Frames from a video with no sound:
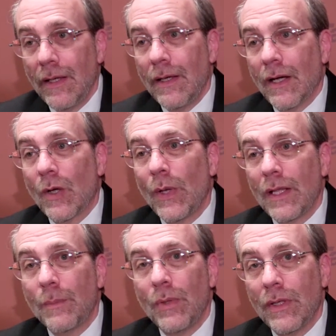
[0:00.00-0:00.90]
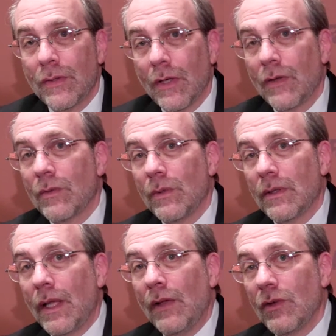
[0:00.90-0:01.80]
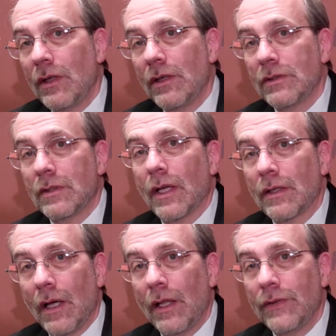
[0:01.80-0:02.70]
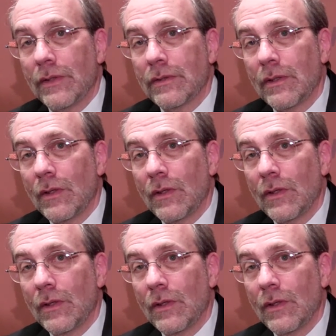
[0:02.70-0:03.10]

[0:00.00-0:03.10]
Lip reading: are quickly put in touch with engineers or technologists